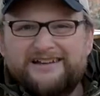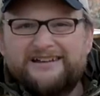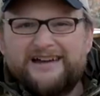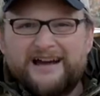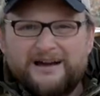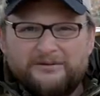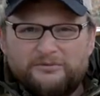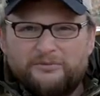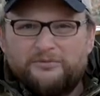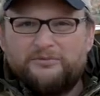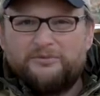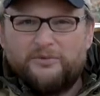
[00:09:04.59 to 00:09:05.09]

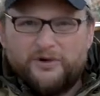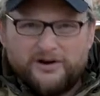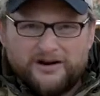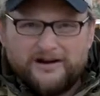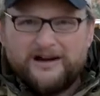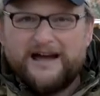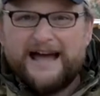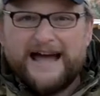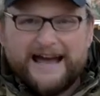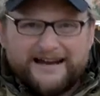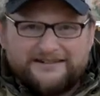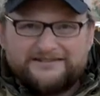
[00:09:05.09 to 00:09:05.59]
not want
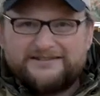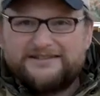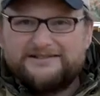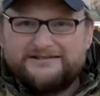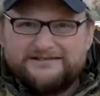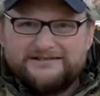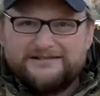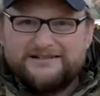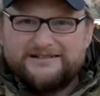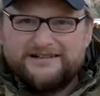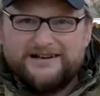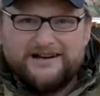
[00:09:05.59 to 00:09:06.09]
to act
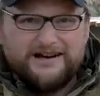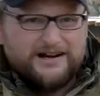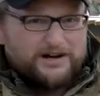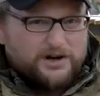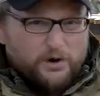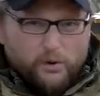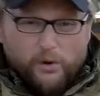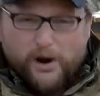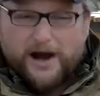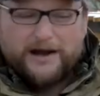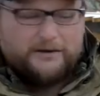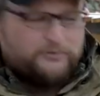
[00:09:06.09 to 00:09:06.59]

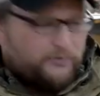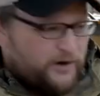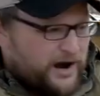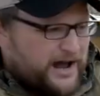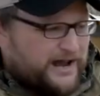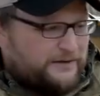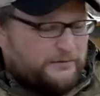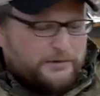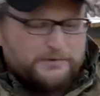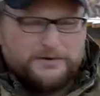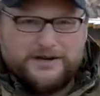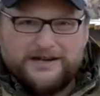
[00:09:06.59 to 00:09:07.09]
quite
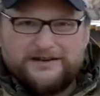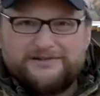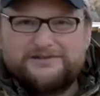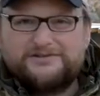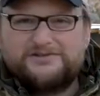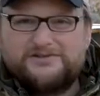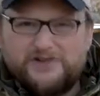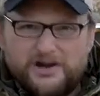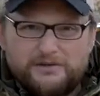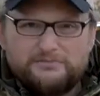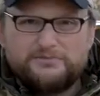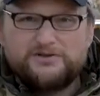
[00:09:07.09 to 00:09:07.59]
right. We were getting
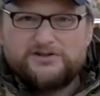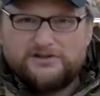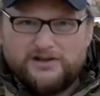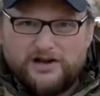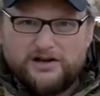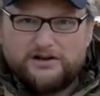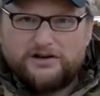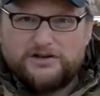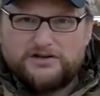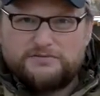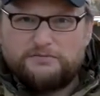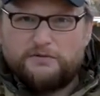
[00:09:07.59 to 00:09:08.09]
some
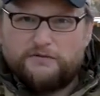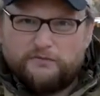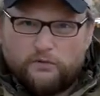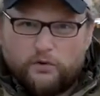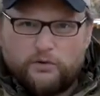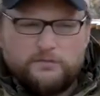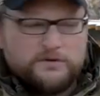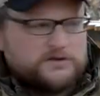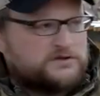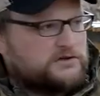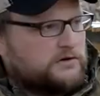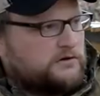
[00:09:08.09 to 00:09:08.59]
sluggish
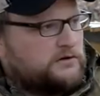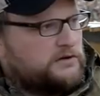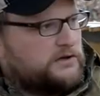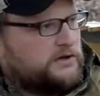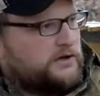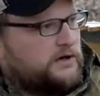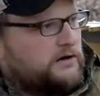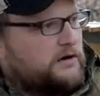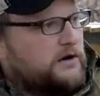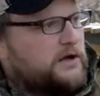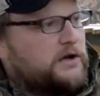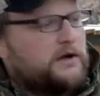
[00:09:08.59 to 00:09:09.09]
performance
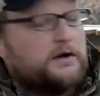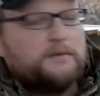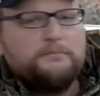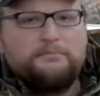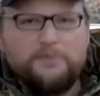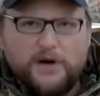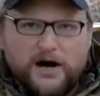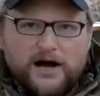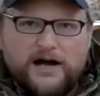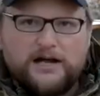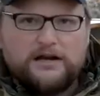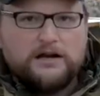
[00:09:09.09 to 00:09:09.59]
earlier,
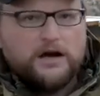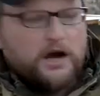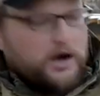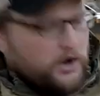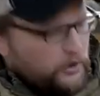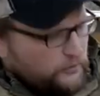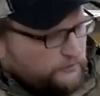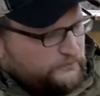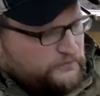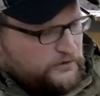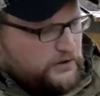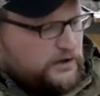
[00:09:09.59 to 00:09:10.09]
but
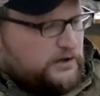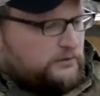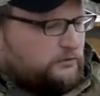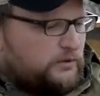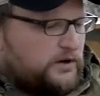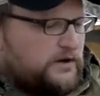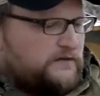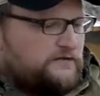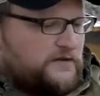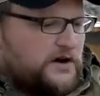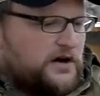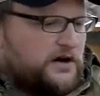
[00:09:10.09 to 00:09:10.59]
hopefully
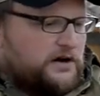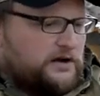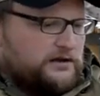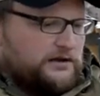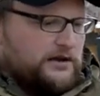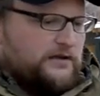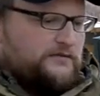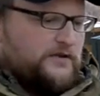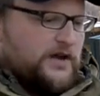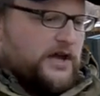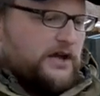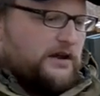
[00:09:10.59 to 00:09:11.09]
we've
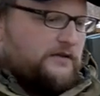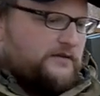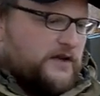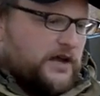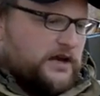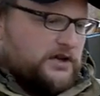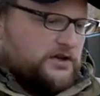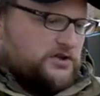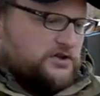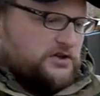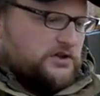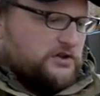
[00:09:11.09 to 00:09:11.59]
alleviated
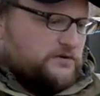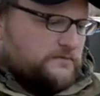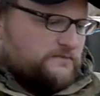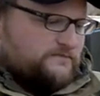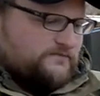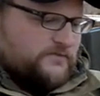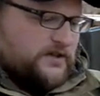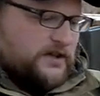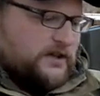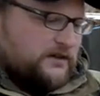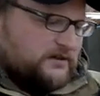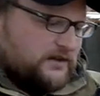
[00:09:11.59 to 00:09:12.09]
that issue.
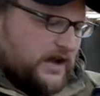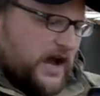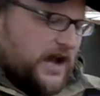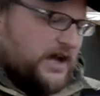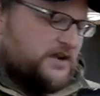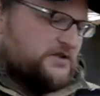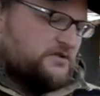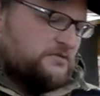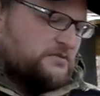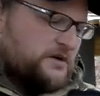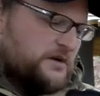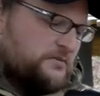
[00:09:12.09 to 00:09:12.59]

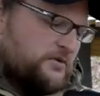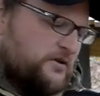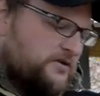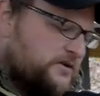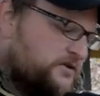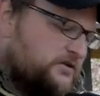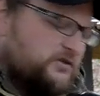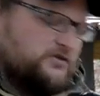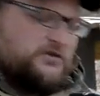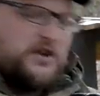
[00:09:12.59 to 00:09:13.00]
Guys, remember, this is